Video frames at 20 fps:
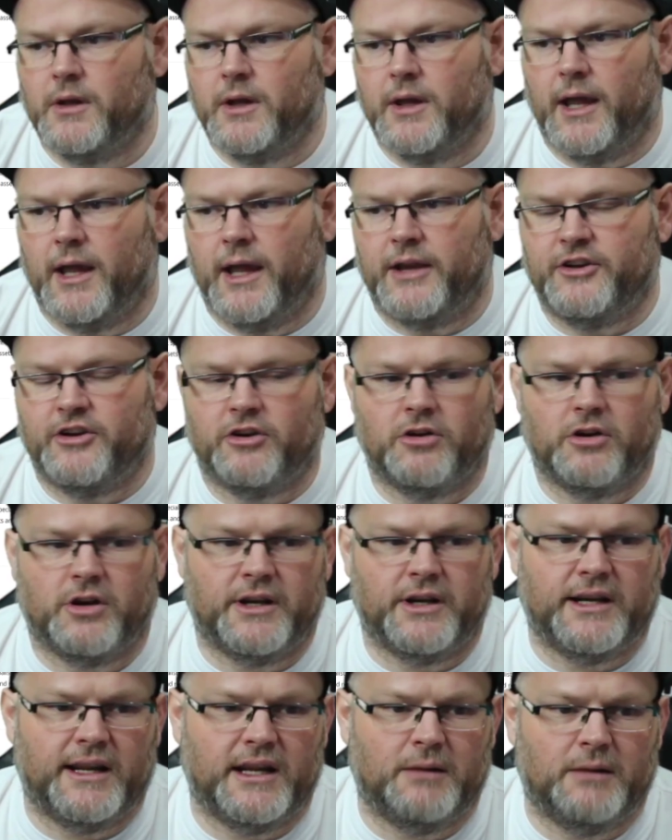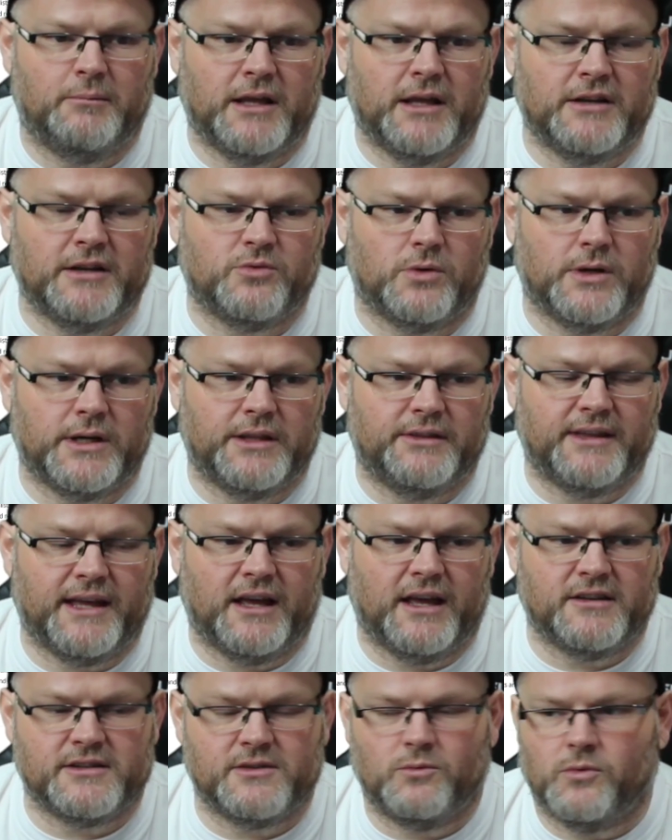And you're going to need about
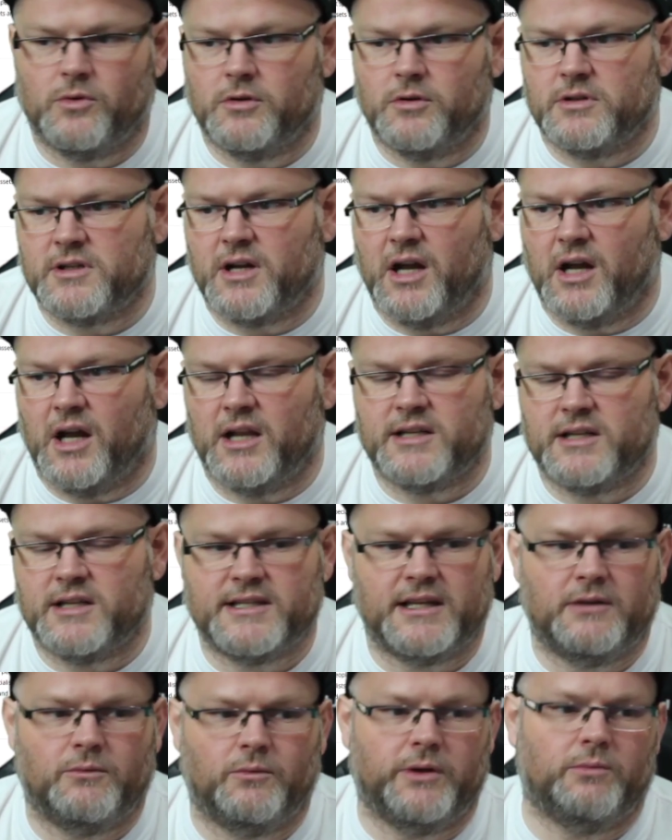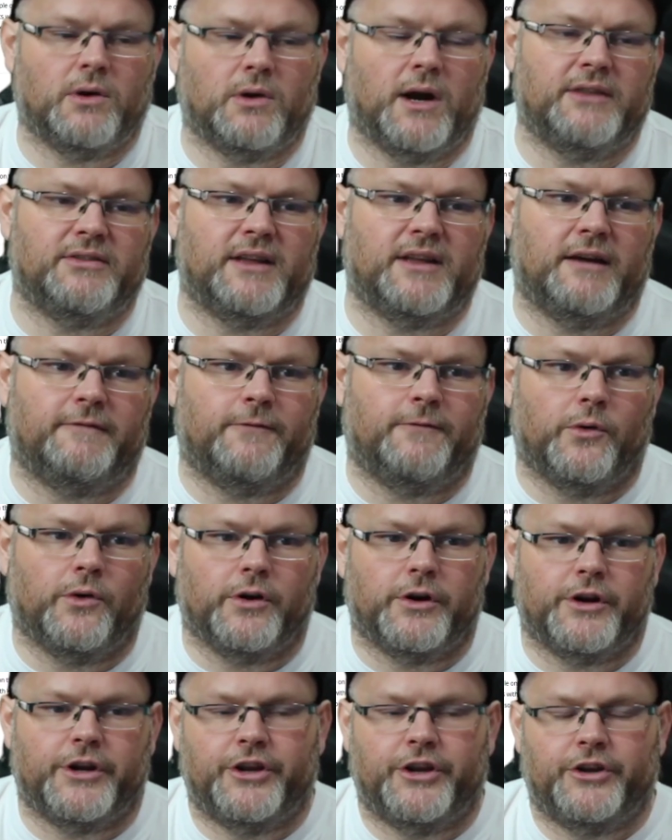20,000 words of content. We write that for
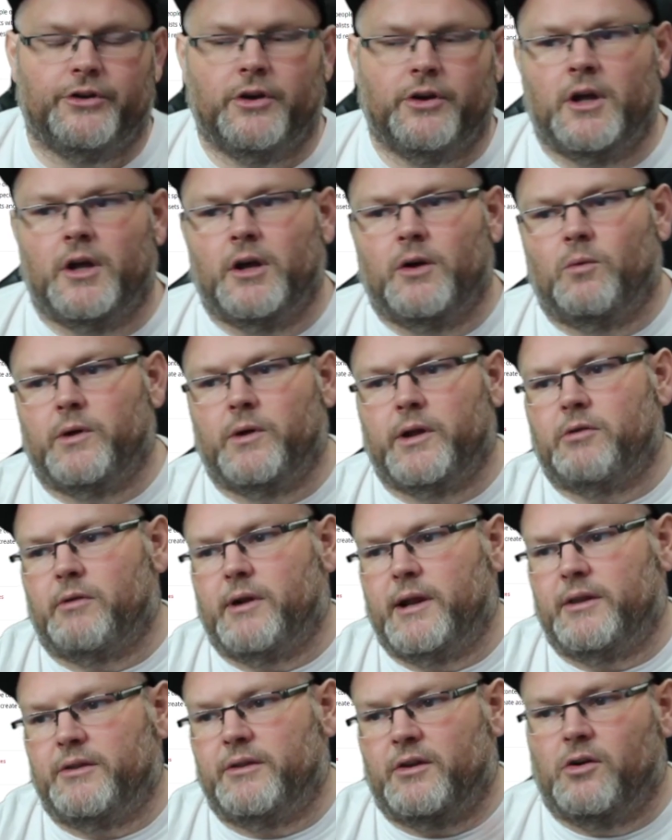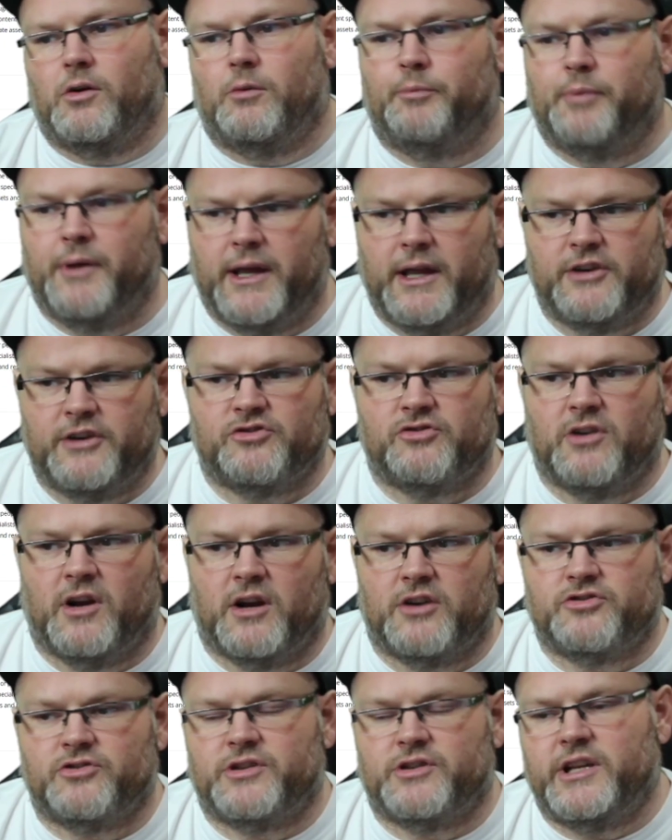you. We create the whole page
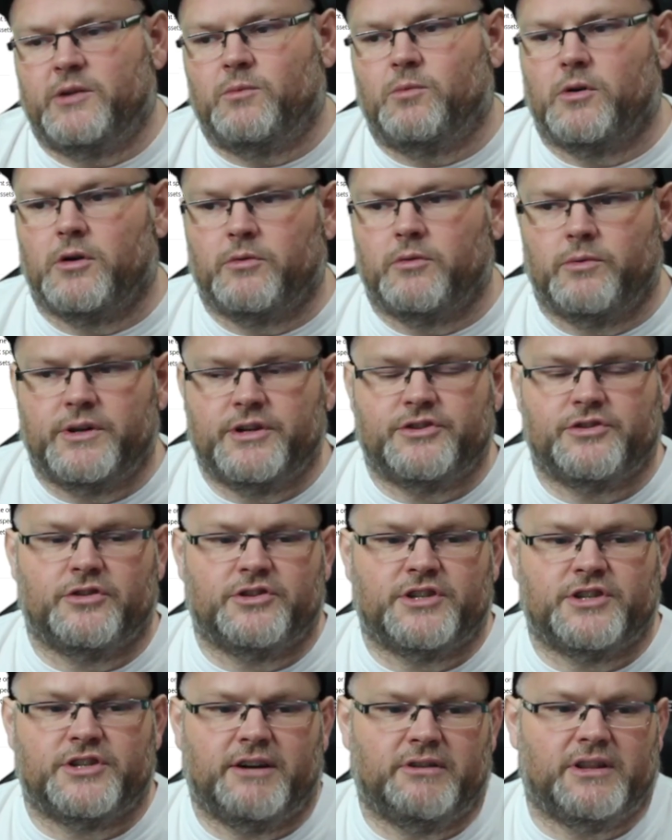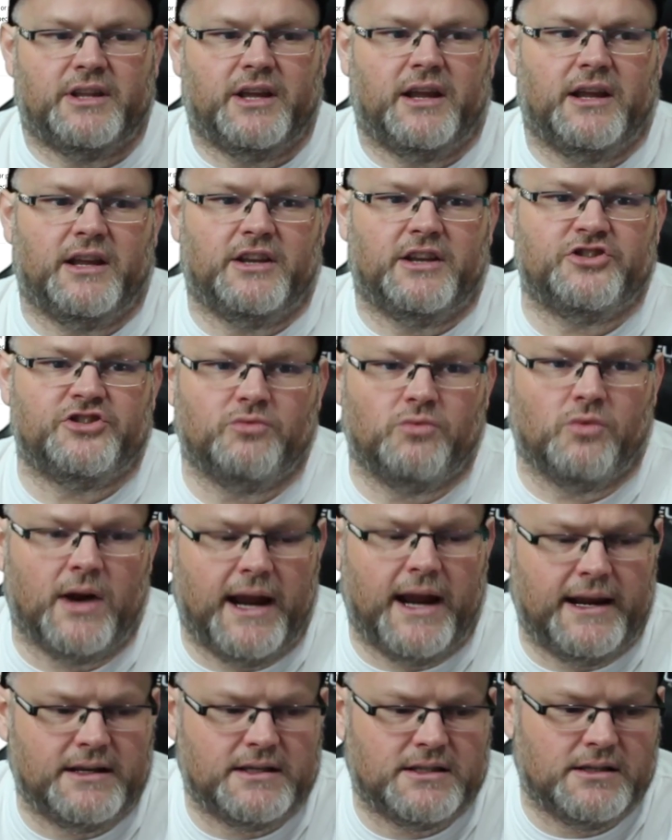structure, keyword research, everything, get you
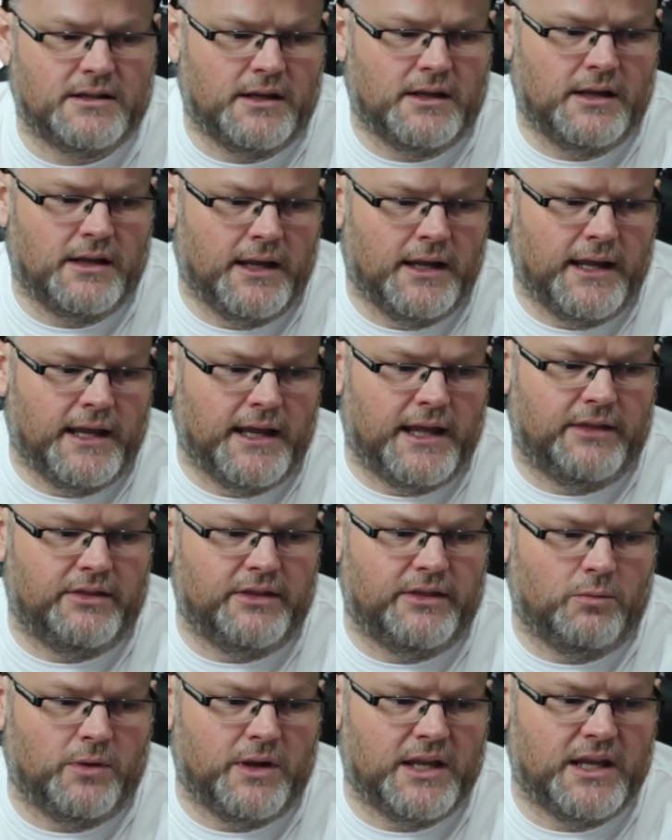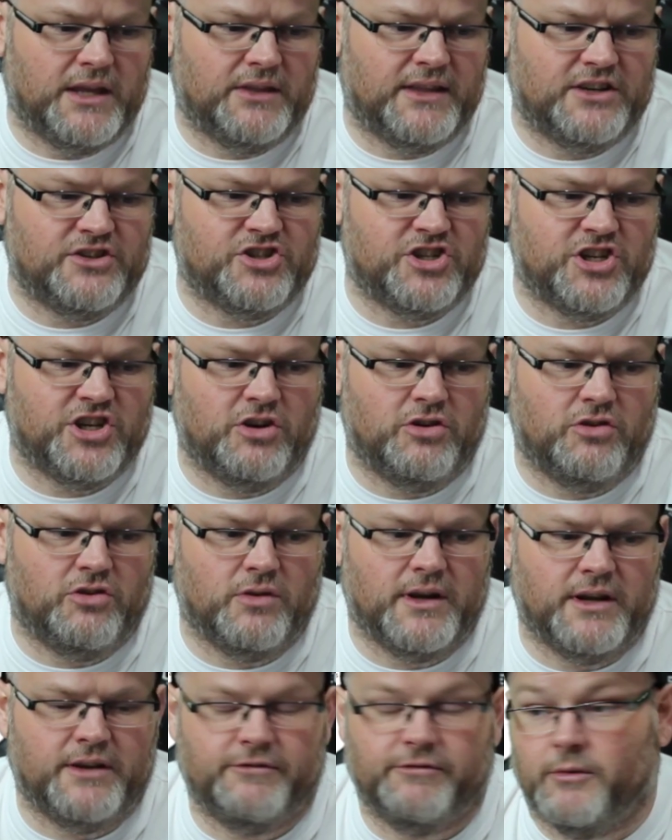ranked. And then we get that geo
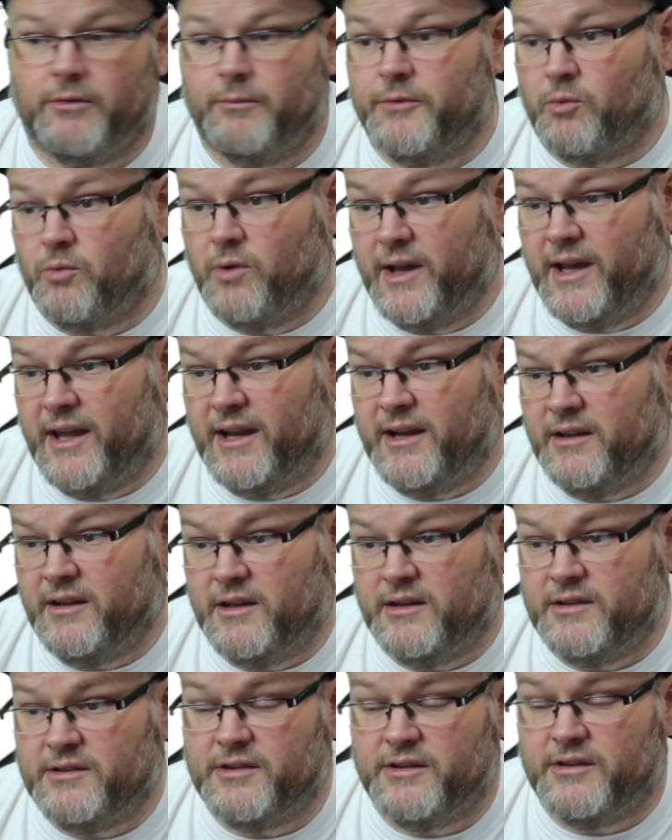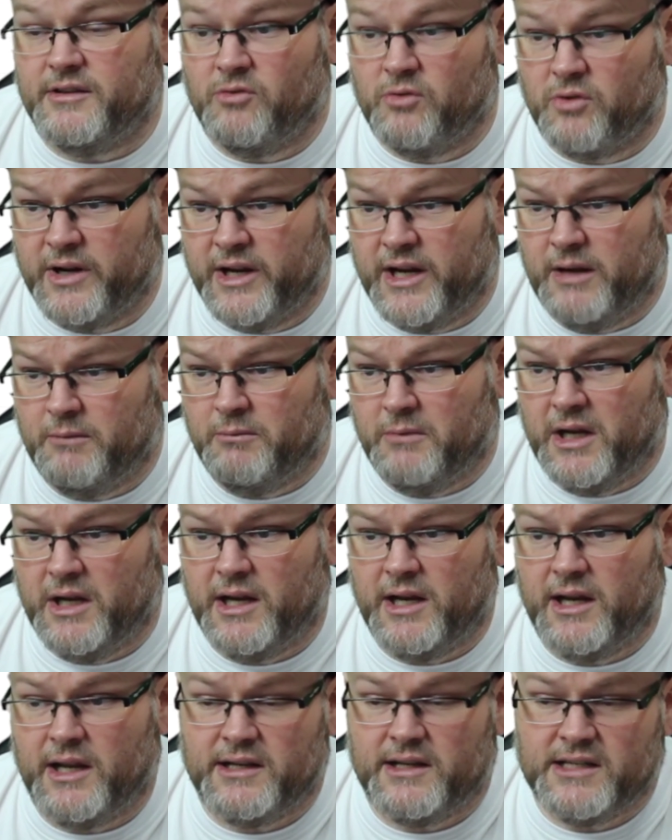grid from the red into the green,
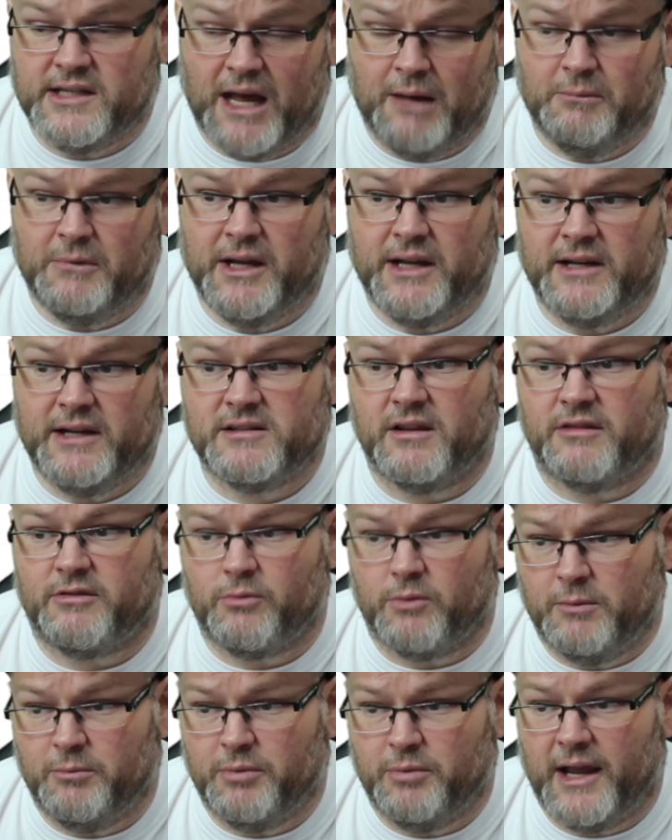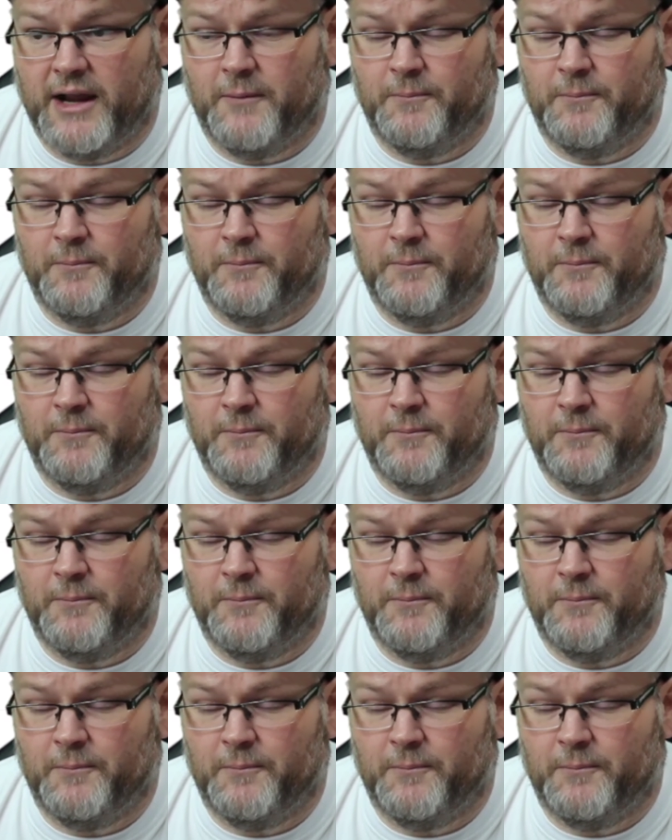meaning it dominates the three pack.